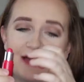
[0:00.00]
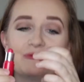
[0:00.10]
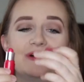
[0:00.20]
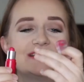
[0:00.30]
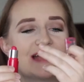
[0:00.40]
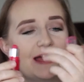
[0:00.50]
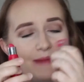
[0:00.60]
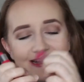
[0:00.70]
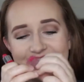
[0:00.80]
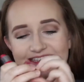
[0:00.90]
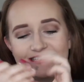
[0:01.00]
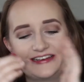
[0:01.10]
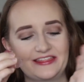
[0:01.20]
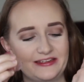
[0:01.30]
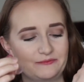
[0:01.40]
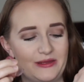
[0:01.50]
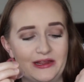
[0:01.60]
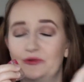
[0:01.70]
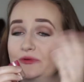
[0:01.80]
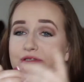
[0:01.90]
At one time I didn't think
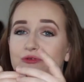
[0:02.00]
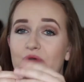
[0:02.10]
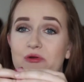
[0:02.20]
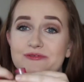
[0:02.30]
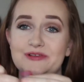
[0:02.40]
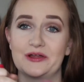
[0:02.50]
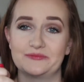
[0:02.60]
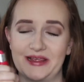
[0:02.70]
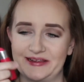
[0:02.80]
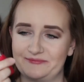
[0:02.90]
pink was gross on me,